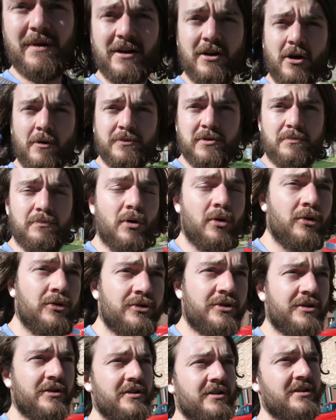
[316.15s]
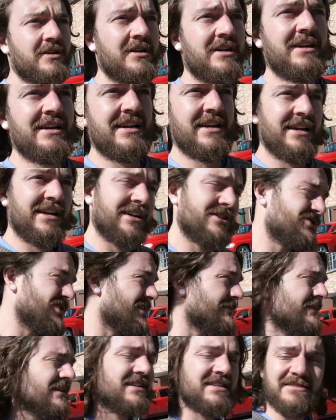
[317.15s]
I might go up to Boulder and try
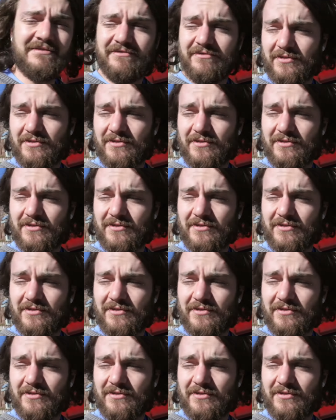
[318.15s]
to make some